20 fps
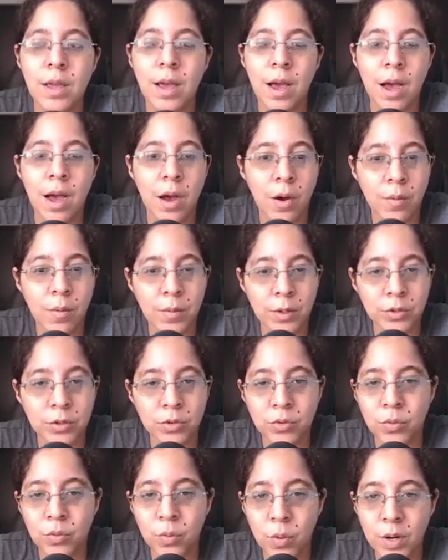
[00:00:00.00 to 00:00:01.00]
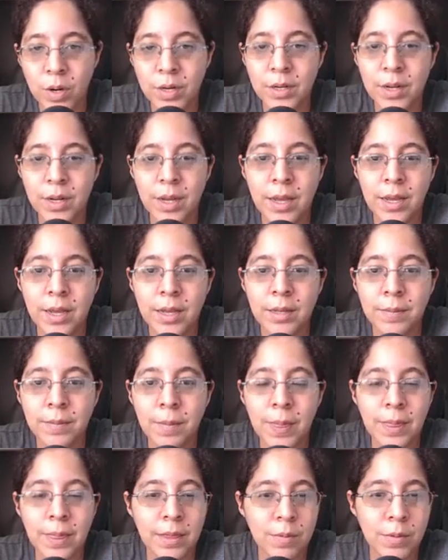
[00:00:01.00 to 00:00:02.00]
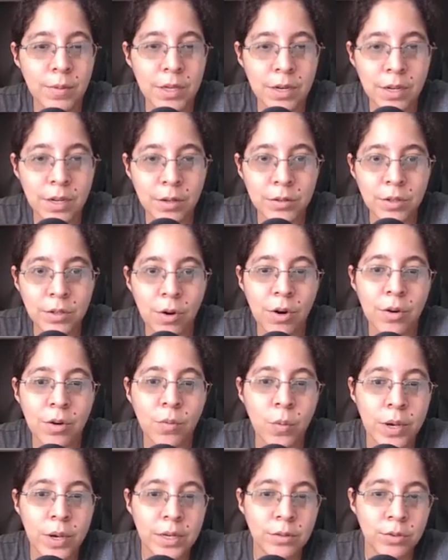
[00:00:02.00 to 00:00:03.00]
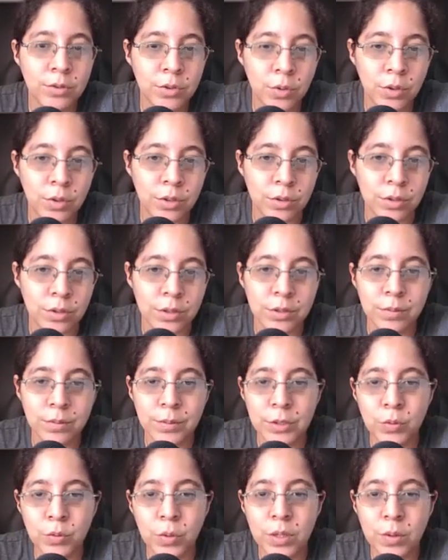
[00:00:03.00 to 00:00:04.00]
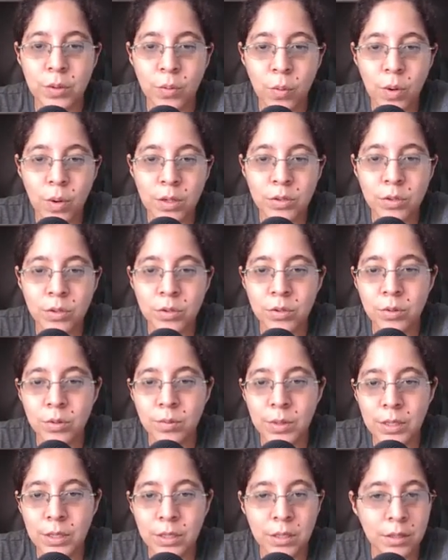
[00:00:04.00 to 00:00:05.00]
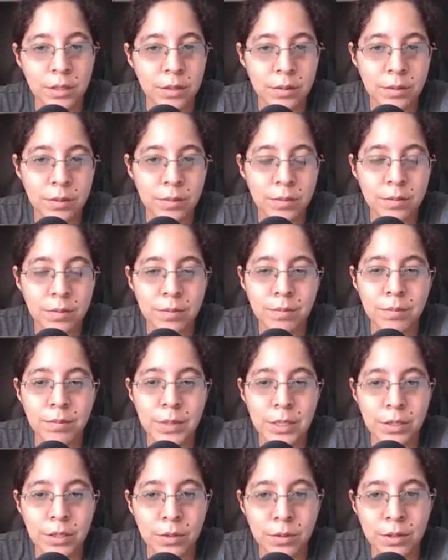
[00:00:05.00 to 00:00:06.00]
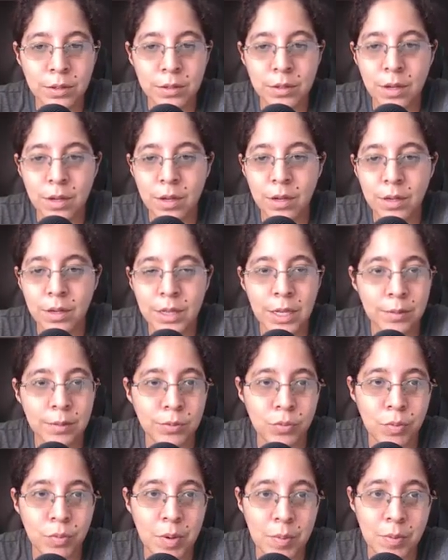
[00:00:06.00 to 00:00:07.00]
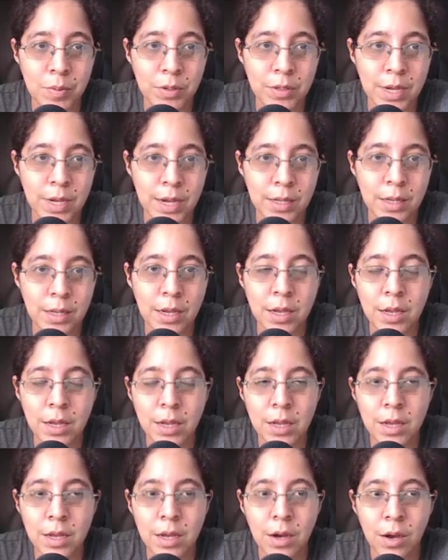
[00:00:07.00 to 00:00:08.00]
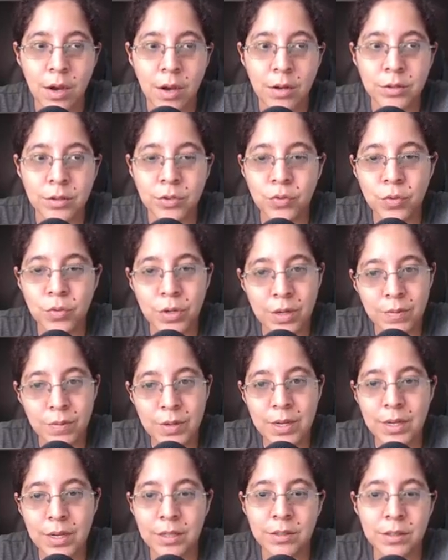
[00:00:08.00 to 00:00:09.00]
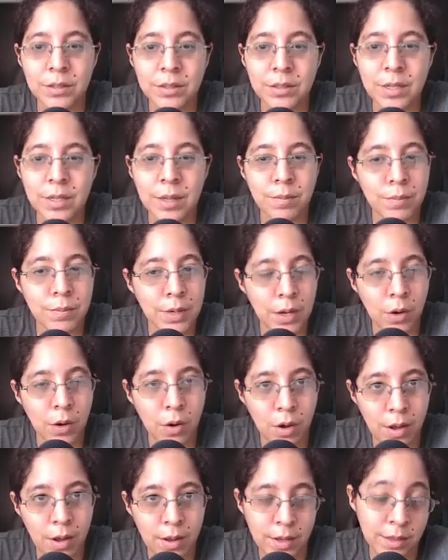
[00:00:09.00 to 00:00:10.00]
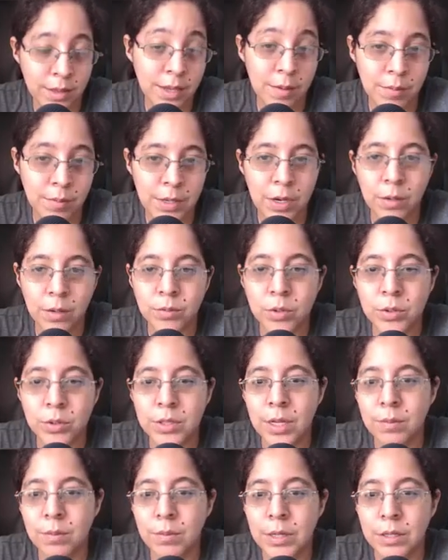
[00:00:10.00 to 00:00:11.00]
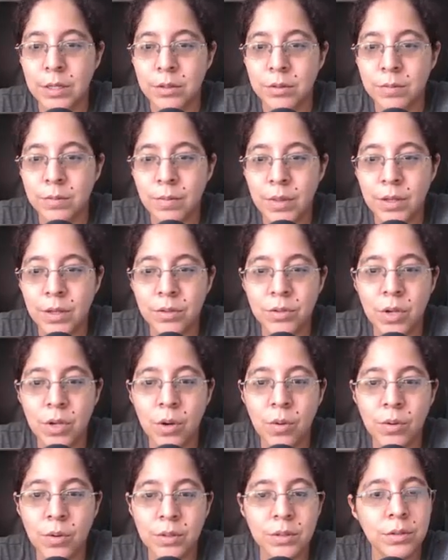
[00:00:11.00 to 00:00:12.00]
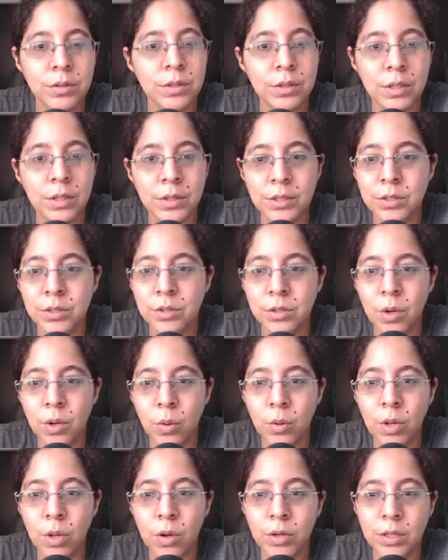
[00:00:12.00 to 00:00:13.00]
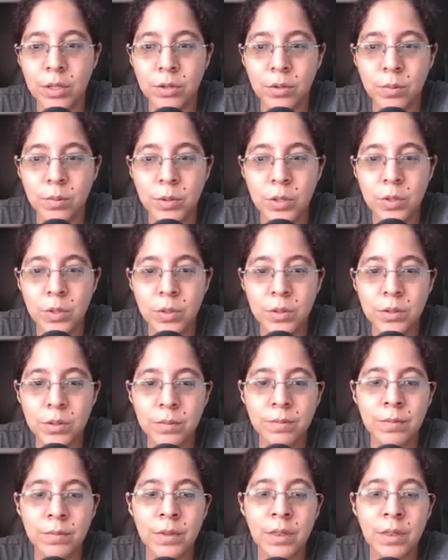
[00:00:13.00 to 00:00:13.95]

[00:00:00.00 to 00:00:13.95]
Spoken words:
how much you want, and the videos are way shorter, between 1 to 2 minutes clips. Remember that on Scribe, it can be up to 10 minutes. So there is no long interviews.